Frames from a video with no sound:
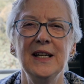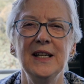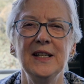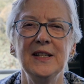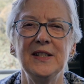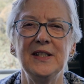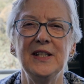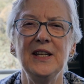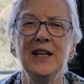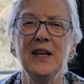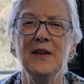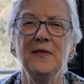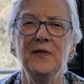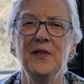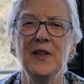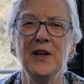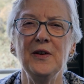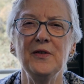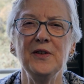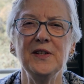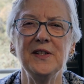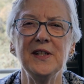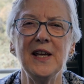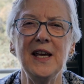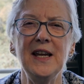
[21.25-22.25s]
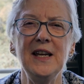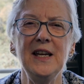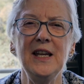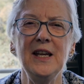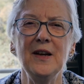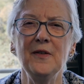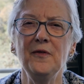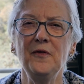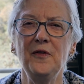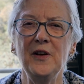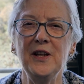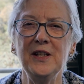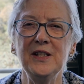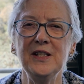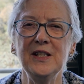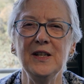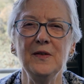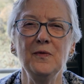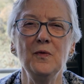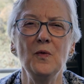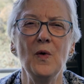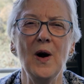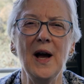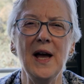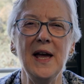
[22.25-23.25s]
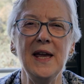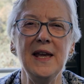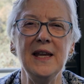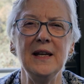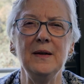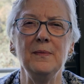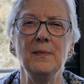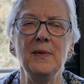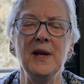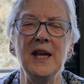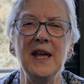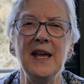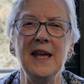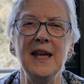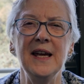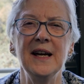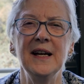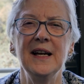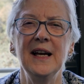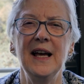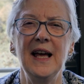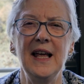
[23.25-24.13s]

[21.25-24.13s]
See if there is any offensive way in me,